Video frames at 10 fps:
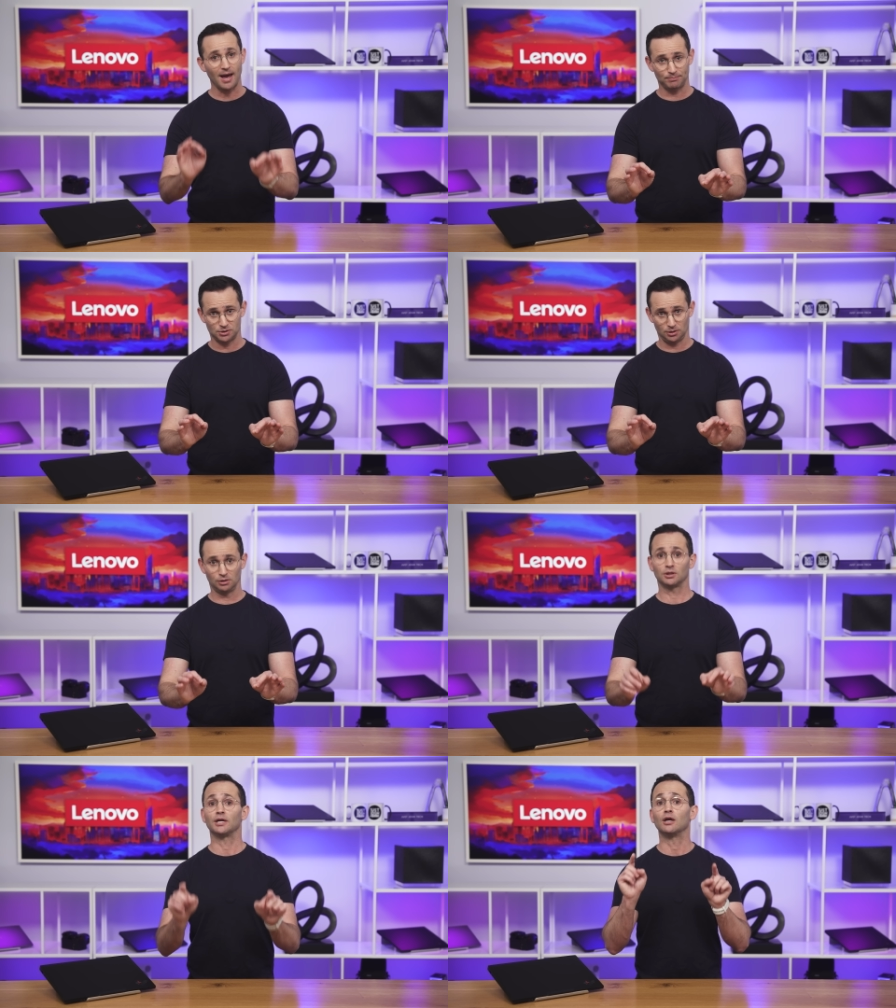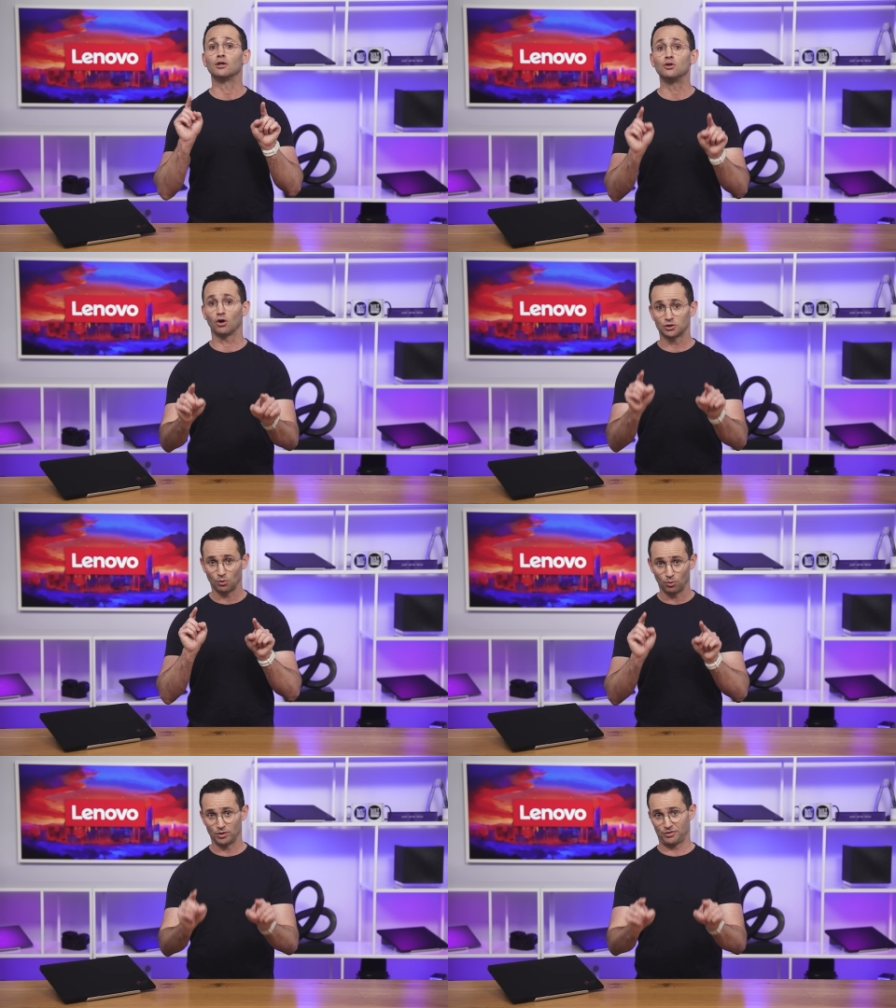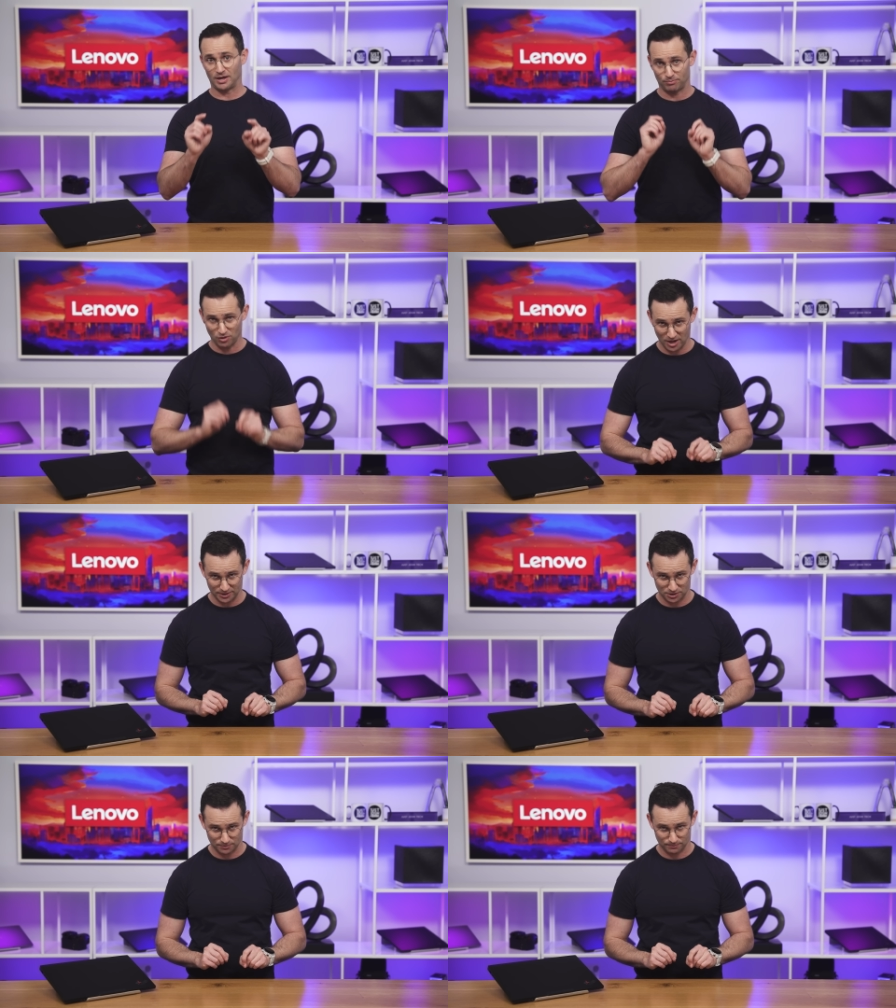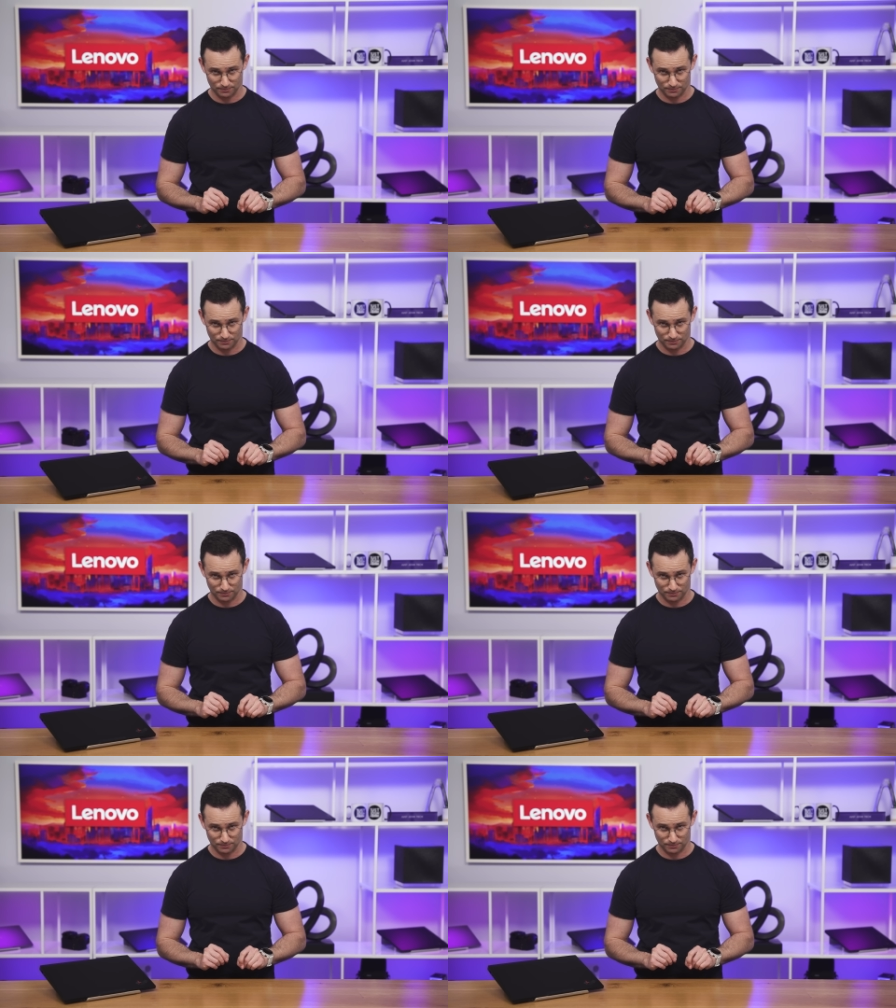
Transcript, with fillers: absolutely not worth that price.